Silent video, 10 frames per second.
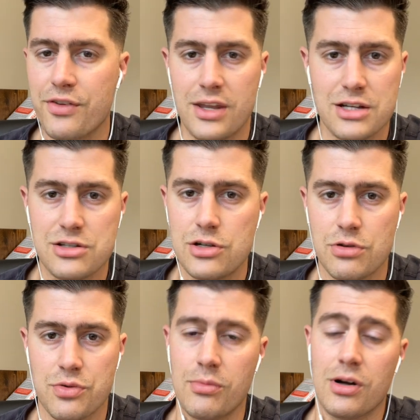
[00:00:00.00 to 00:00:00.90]
for the next two
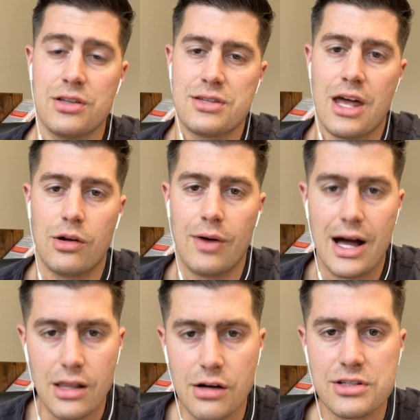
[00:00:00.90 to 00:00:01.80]
or three months i don't know
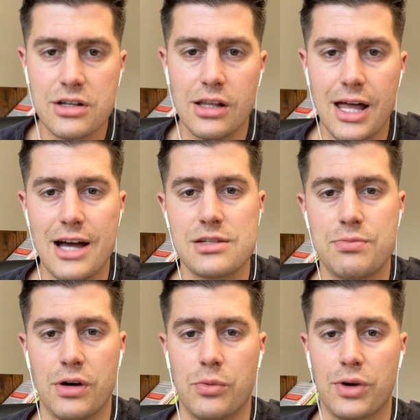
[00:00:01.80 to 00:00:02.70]
how long it's going to
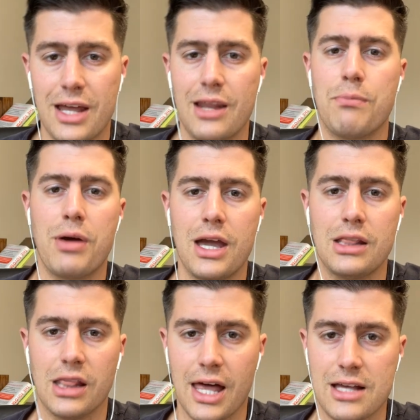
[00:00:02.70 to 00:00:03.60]
last but we're getting
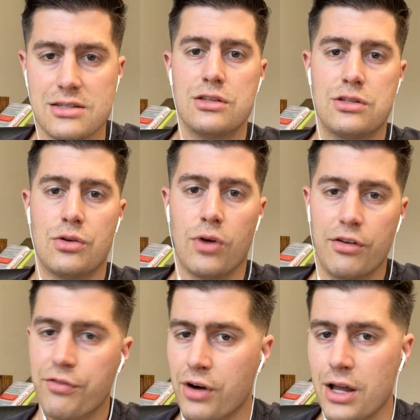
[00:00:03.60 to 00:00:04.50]
paid less to
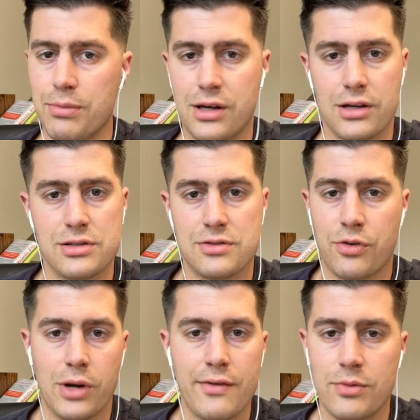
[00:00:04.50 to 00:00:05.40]
run freight because
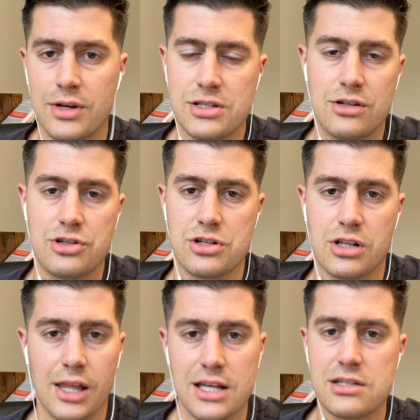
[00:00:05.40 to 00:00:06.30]
for whatever reason there's just
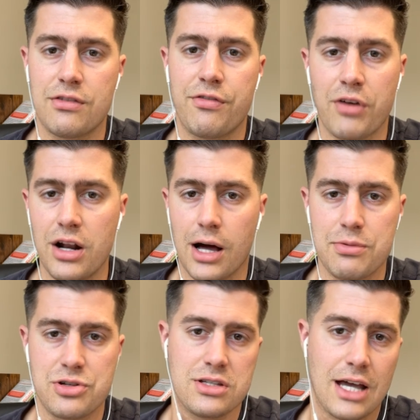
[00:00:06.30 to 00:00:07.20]
less freight
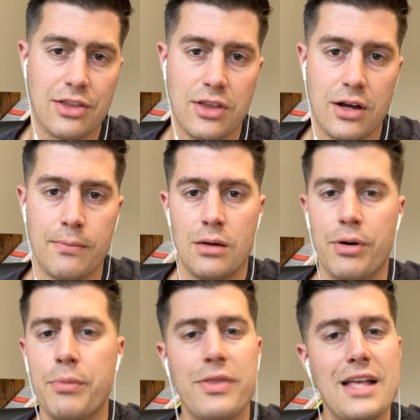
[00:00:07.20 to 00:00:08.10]
options out there
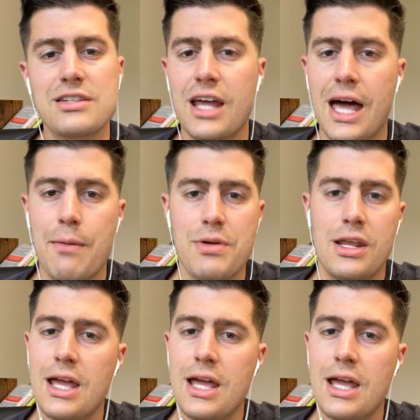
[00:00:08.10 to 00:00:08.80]
but but that's going to happen in,